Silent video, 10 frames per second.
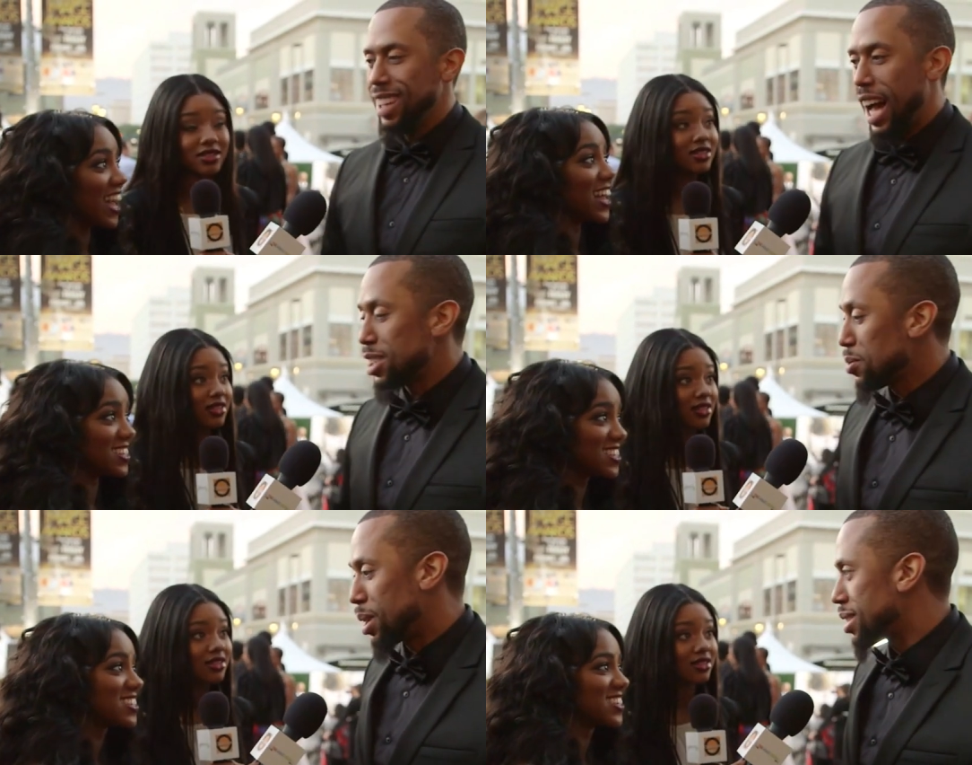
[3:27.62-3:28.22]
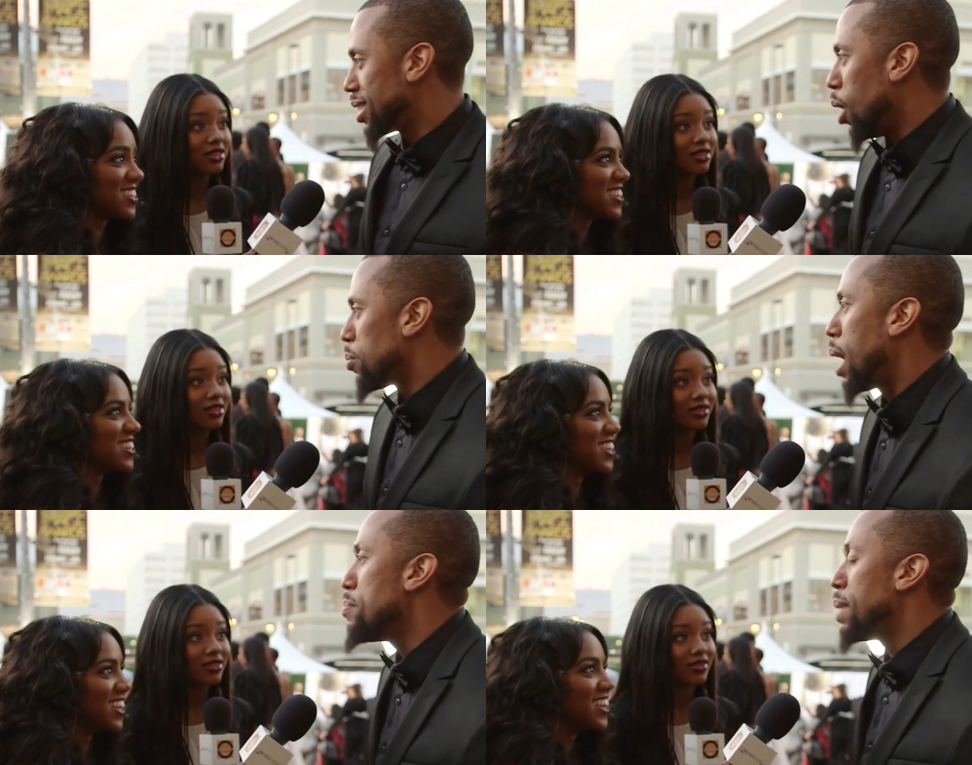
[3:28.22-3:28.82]
Speaker 1: I just want to see
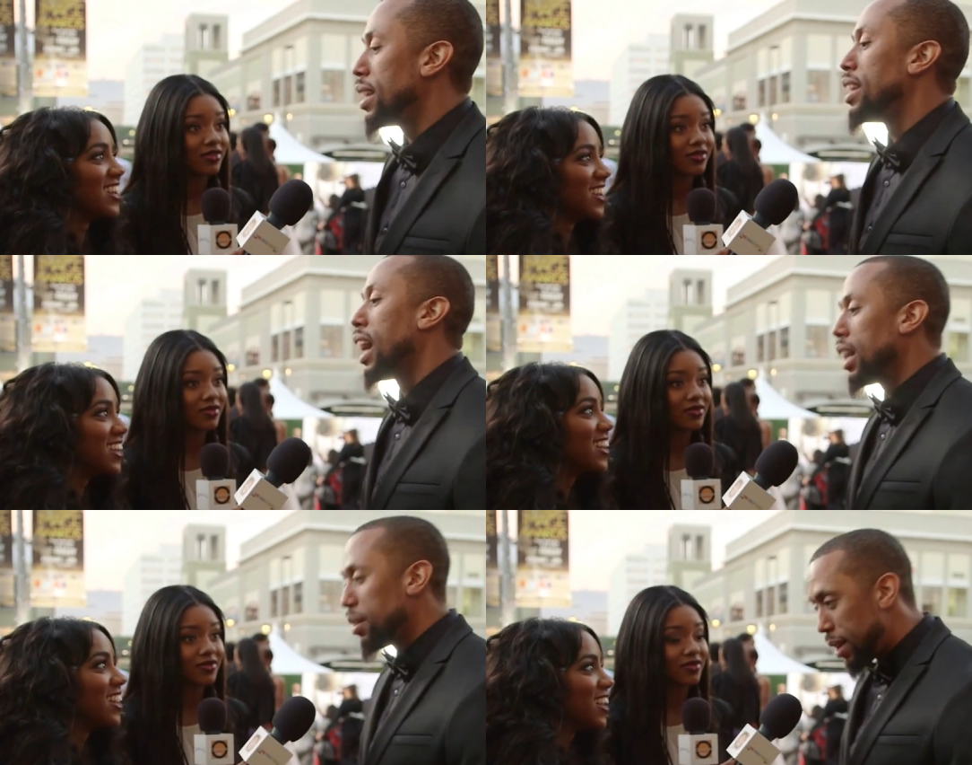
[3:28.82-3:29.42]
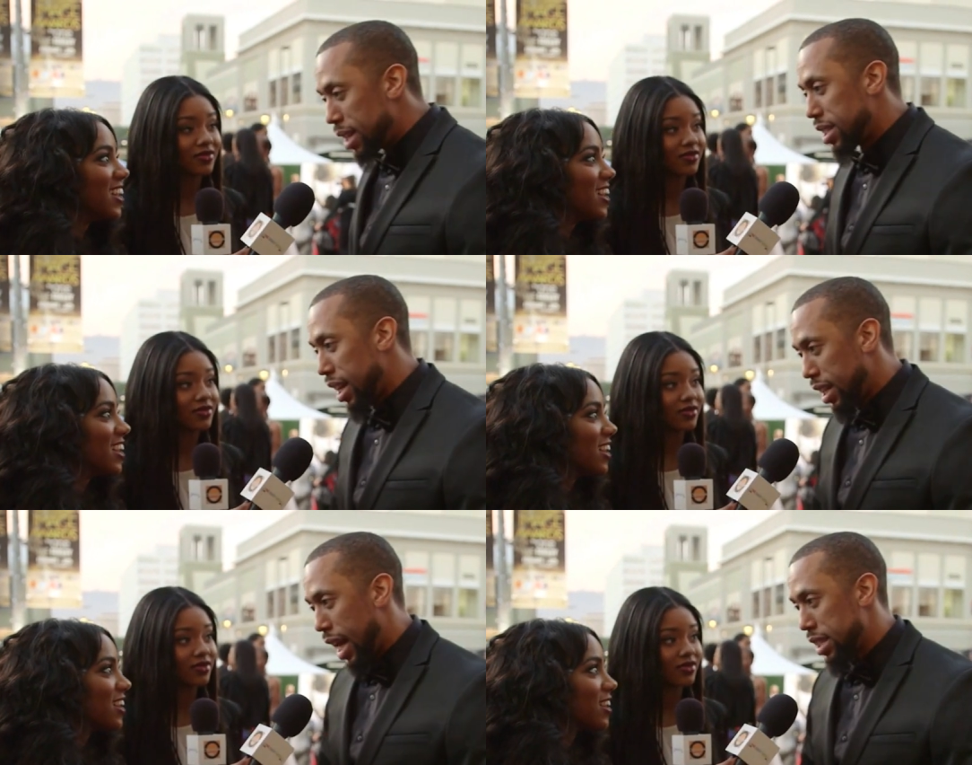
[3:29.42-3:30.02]
Oprah. I met Iyanla
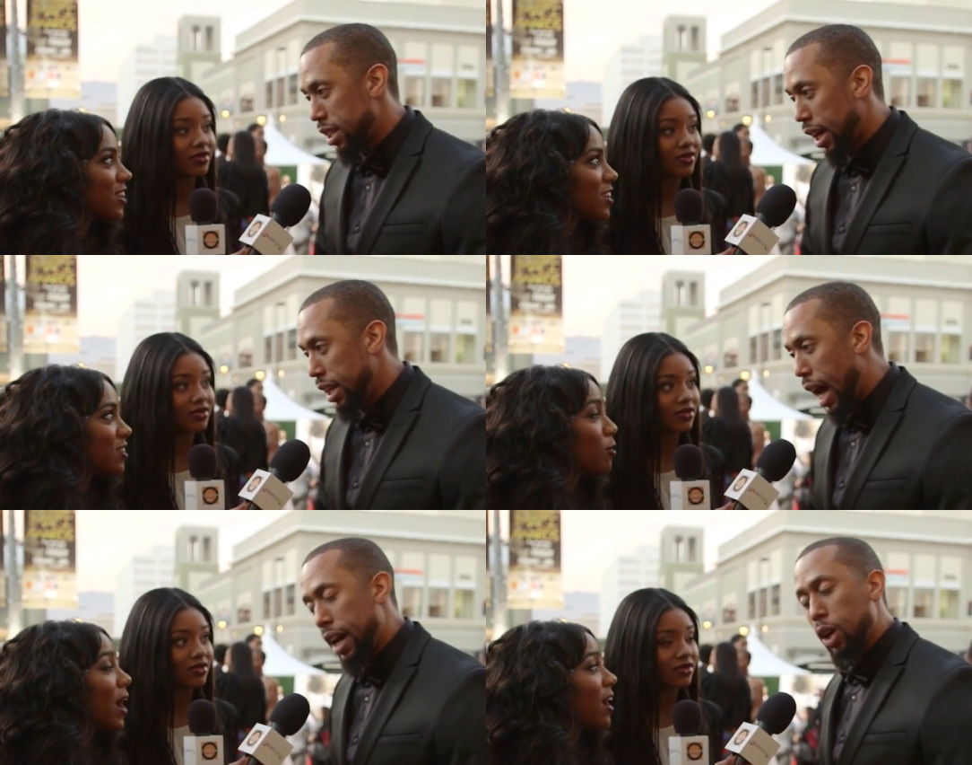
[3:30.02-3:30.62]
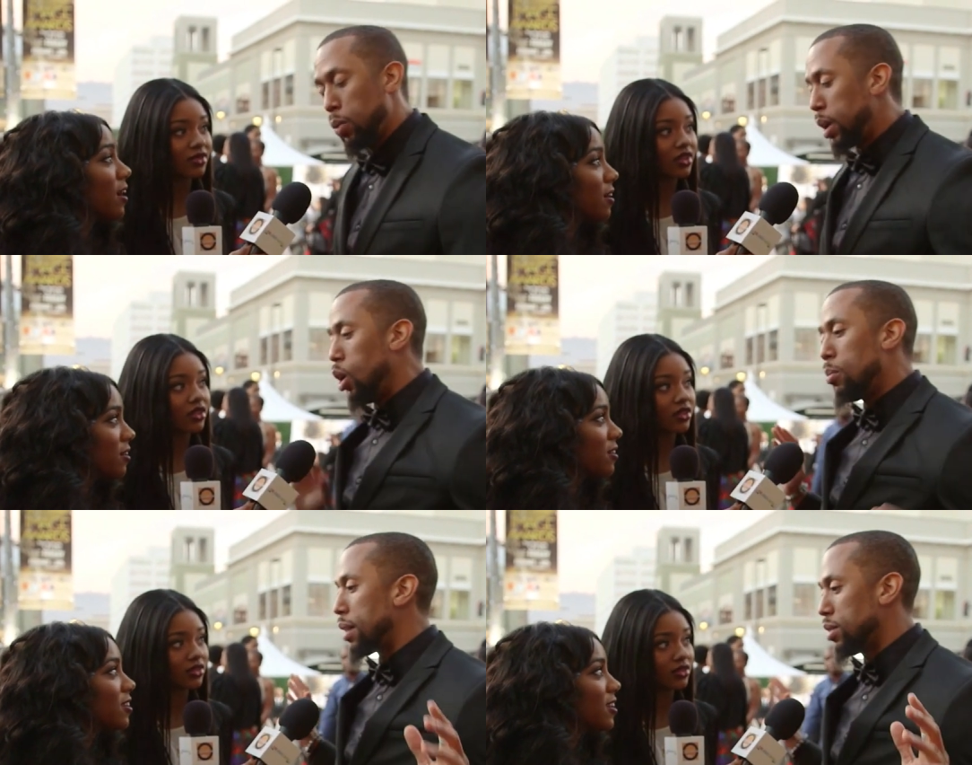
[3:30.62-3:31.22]
Vanzant last night. I could have went
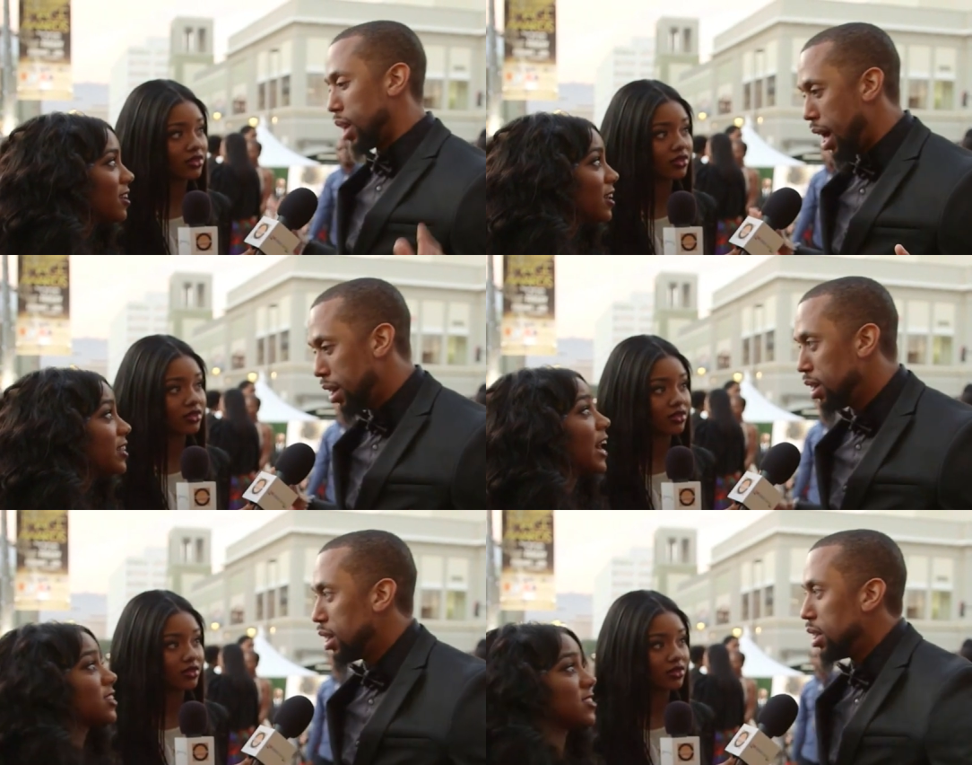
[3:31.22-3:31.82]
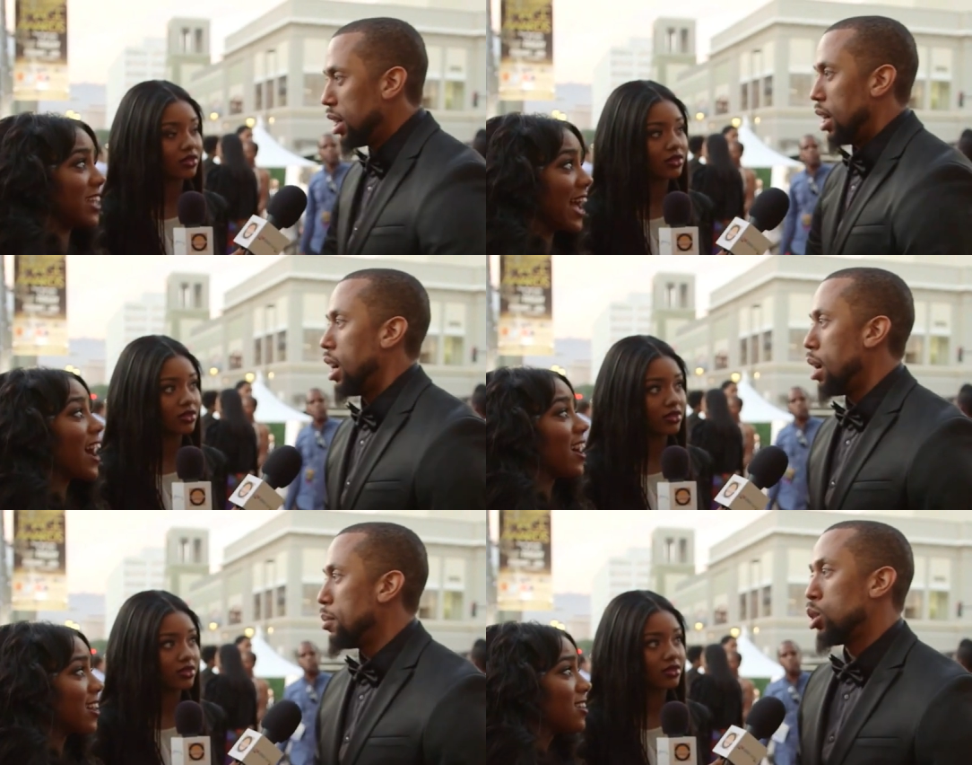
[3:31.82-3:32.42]
home after that. That's yeah.
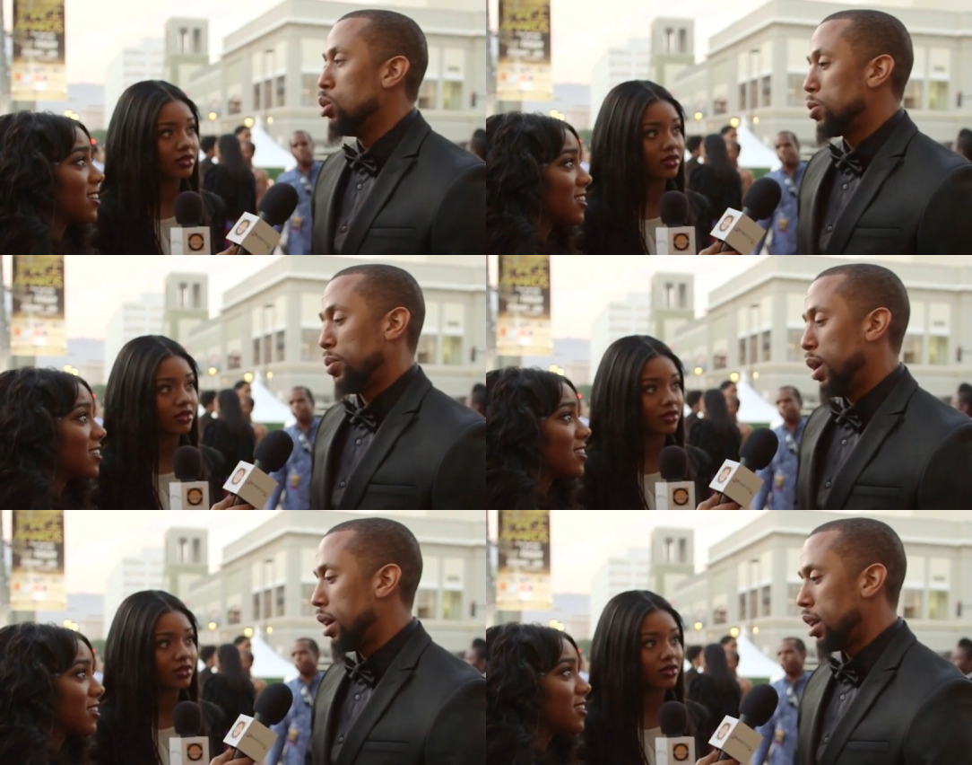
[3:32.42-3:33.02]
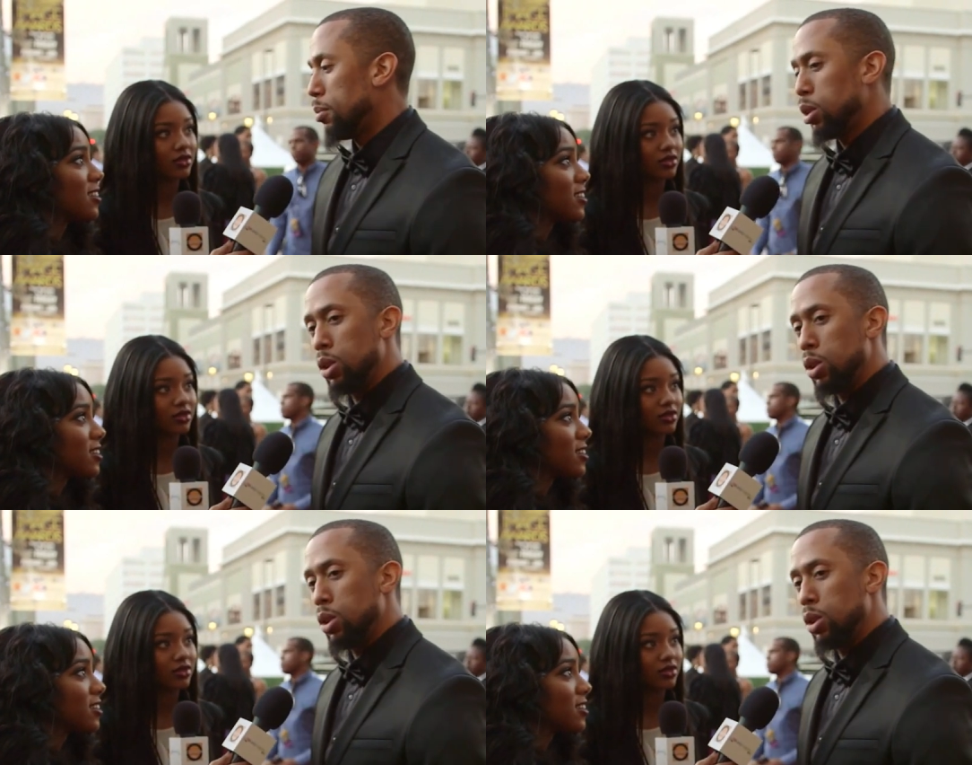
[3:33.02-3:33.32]
I'm a huge fan. I'm a